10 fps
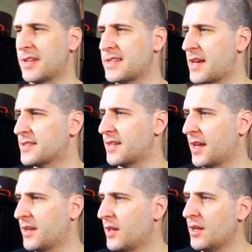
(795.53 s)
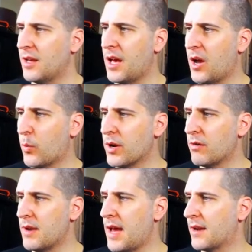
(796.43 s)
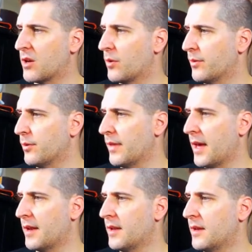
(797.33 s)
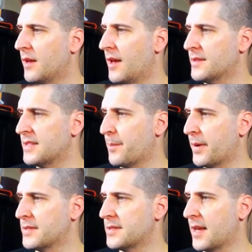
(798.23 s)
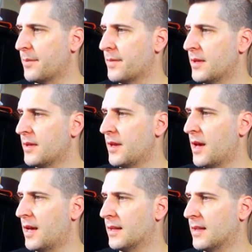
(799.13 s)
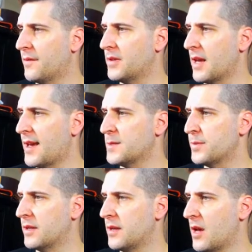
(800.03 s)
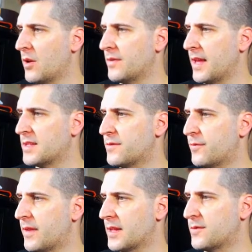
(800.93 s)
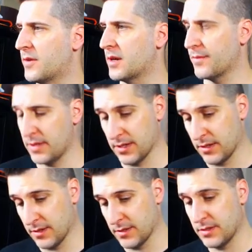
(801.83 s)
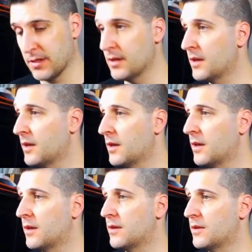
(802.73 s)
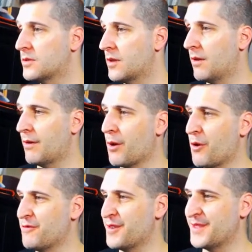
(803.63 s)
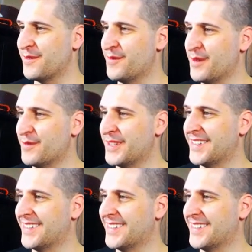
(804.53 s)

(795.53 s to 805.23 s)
It's asinine. We are not going through that step by step. Love you guys, but no, that's freaking ridiculous. So I'll go 1550.